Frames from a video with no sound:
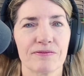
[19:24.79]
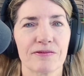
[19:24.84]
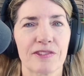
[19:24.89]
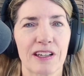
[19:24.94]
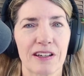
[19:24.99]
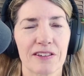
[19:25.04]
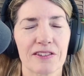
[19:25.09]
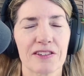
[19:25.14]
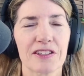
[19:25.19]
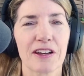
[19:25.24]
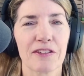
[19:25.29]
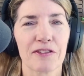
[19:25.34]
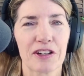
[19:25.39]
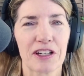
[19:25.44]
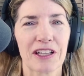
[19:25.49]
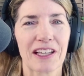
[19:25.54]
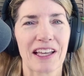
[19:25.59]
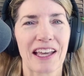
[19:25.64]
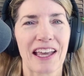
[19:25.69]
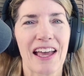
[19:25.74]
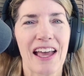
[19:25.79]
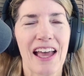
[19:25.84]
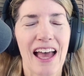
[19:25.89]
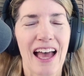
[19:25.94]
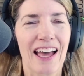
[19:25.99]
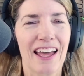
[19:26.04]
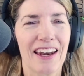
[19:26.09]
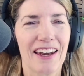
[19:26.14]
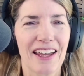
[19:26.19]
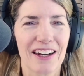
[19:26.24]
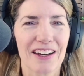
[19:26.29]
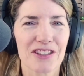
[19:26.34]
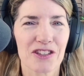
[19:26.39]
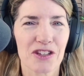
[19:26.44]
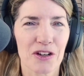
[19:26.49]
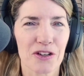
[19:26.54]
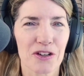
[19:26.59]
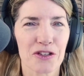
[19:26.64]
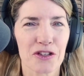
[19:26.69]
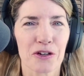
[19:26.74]
Yeah, definitely. And it's
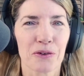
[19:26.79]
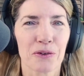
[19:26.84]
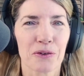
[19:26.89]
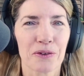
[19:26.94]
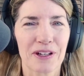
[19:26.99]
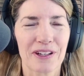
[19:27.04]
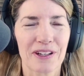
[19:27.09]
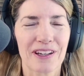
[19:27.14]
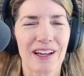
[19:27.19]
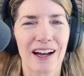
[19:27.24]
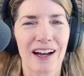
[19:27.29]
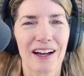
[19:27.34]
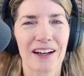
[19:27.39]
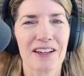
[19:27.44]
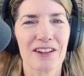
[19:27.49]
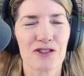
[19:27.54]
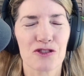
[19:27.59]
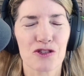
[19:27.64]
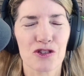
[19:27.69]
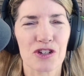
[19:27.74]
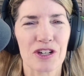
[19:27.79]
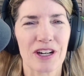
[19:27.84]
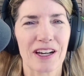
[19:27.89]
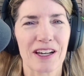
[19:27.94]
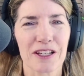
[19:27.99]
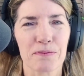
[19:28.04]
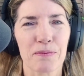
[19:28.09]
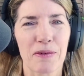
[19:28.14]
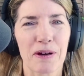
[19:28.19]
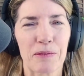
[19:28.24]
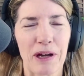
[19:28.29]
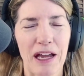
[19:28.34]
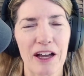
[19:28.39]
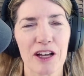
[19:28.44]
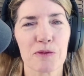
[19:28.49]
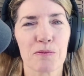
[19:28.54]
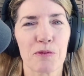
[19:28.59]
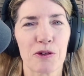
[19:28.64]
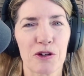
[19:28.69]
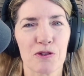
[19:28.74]
also interesting because my
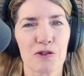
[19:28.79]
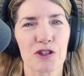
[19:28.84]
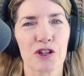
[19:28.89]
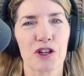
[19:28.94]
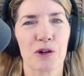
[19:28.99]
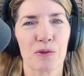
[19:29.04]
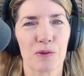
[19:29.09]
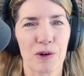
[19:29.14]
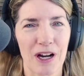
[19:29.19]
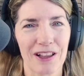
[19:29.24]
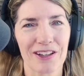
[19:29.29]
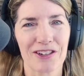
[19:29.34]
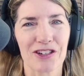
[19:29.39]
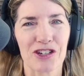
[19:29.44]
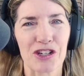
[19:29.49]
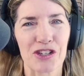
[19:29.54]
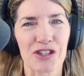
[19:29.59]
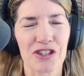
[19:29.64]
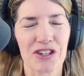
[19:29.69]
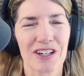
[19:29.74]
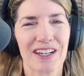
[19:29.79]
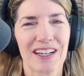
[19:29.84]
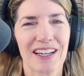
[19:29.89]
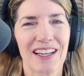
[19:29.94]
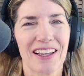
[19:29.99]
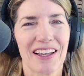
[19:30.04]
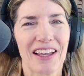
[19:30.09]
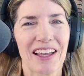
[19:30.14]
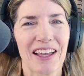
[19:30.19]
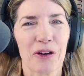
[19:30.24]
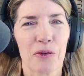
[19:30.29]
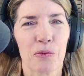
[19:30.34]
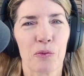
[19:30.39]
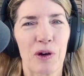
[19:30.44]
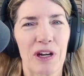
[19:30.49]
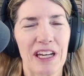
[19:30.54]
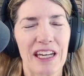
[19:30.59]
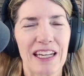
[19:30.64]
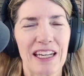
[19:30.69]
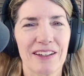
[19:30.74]
husband, who's a urologist, when
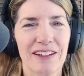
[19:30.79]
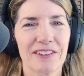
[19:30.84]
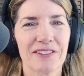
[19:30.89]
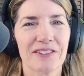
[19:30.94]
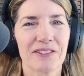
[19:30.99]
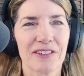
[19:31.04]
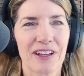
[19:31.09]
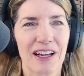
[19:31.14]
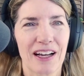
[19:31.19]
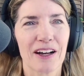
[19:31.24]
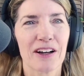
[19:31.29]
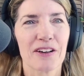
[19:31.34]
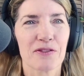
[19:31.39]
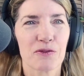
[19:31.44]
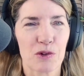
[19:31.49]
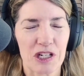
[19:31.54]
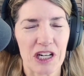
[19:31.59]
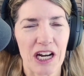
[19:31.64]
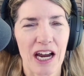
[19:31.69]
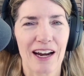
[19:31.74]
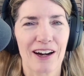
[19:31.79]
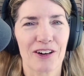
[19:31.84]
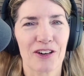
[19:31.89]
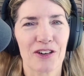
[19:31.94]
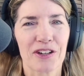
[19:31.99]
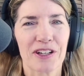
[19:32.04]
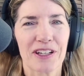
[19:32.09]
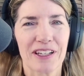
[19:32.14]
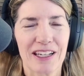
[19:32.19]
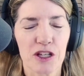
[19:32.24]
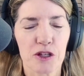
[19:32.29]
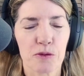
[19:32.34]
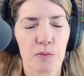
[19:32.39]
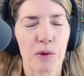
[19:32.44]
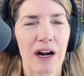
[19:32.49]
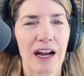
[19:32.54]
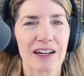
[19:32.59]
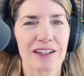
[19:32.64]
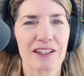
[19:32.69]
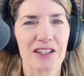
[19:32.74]
he retired, his
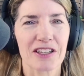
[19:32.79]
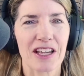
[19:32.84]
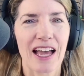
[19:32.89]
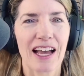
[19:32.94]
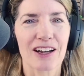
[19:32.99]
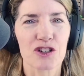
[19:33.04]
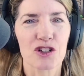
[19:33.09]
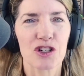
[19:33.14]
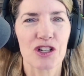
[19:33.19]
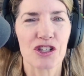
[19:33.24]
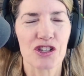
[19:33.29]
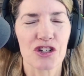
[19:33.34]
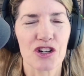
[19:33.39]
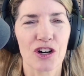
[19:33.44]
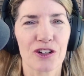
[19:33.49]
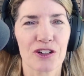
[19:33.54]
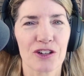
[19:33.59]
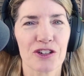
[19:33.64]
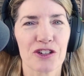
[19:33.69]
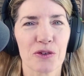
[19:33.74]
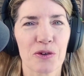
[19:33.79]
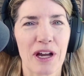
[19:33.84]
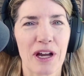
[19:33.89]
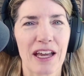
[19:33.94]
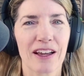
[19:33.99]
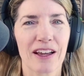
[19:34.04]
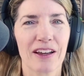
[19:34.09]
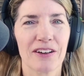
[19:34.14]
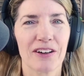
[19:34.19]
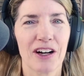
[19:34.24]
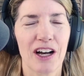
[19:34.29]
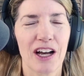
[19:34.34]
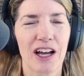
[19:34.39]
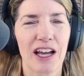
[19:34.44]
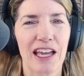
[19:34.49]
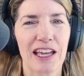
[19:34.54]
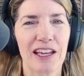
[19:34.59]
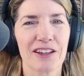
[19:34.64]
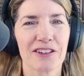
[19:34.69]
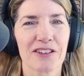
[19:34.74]
practice actually started doing
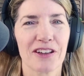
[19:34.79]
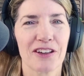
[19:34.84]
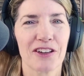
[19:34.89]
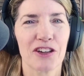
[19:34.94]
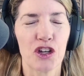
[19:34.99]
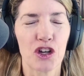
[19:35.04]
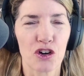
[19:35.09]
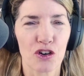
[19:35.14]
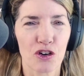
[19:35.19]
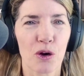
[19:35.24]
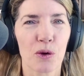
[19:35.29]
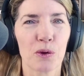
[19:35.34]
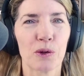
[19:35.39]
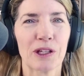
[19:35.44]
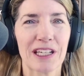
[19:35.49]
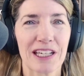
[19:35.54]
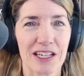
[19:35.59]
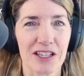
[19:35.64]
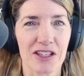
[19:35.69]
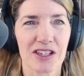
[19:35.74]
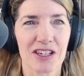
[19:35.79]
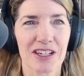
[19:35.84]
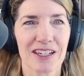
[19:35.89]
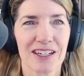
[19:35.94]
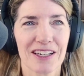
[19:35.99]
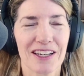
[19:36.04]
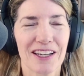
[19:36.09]
Euro list.